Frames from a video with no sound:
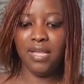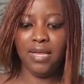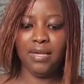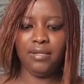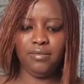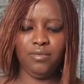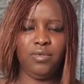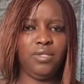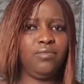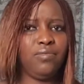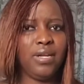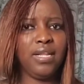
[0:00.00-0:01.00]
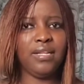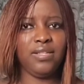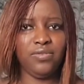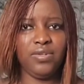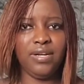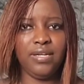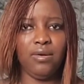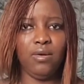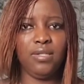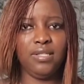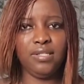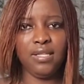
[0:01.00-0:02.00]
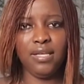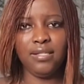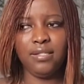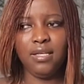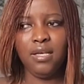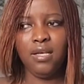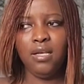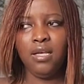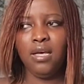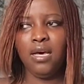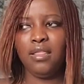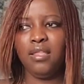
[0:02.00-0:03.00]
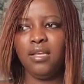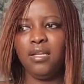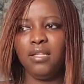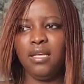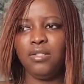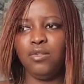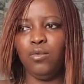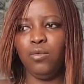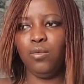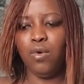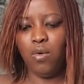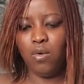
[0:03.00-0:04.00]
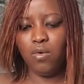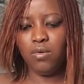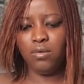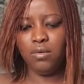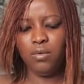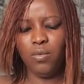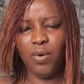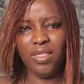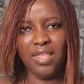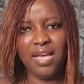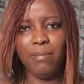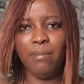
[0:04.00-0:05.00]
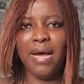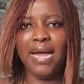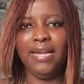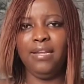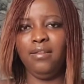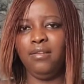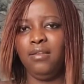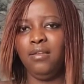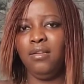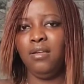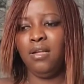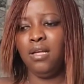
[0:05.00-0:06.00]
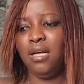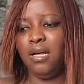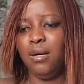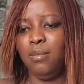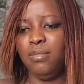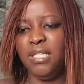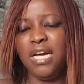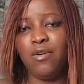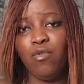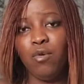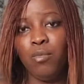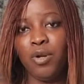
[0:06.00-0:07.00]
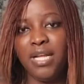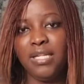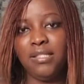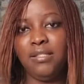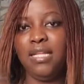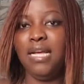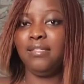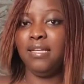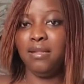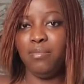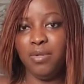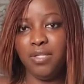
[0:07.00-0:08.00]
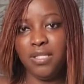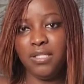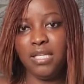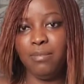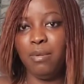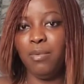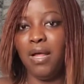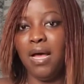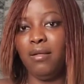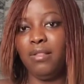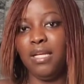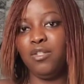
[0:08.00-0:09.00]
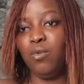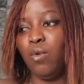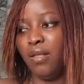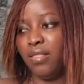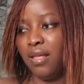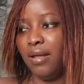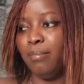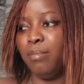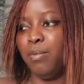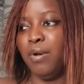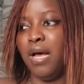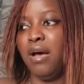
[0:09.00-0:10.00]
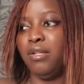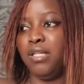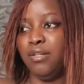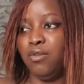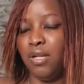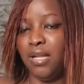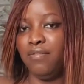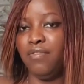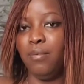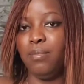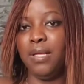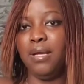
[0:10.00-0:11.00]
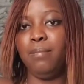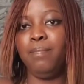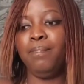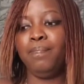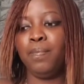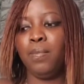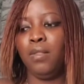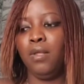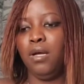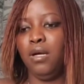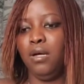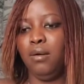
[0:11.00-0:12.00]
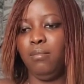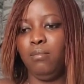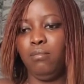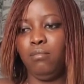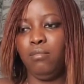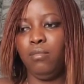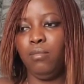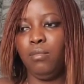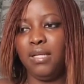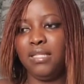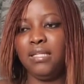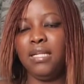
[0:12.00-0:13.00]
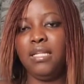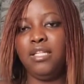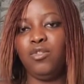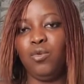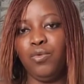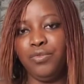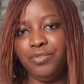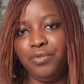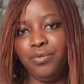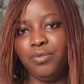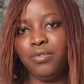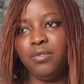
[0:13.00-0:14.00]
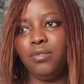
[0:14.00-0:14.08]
there? Was it really necessary, all these things? I think they should go with their mind. They are role models, they are celebrities, and people are out there to watch them, people are out there to learn from them. I think they need to reduce